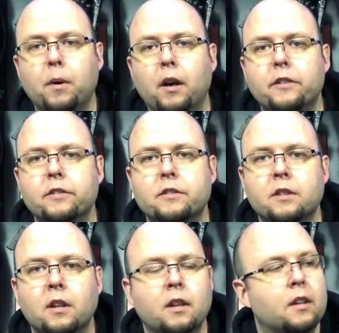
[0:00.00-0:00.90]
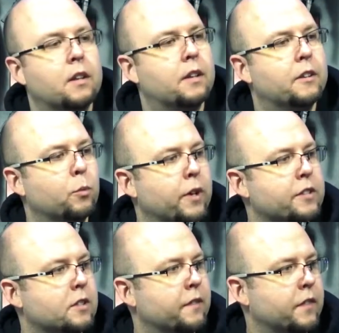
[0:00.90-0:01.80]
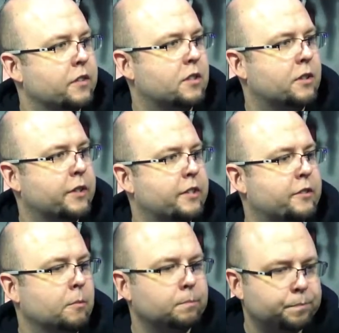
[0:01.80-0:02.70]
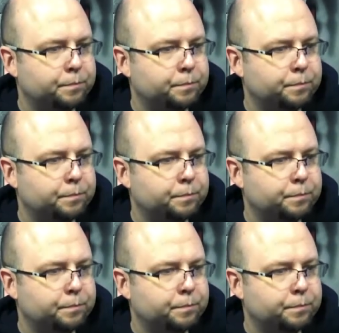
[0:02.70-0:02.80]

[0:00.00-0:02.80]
boxes in the rest of the series.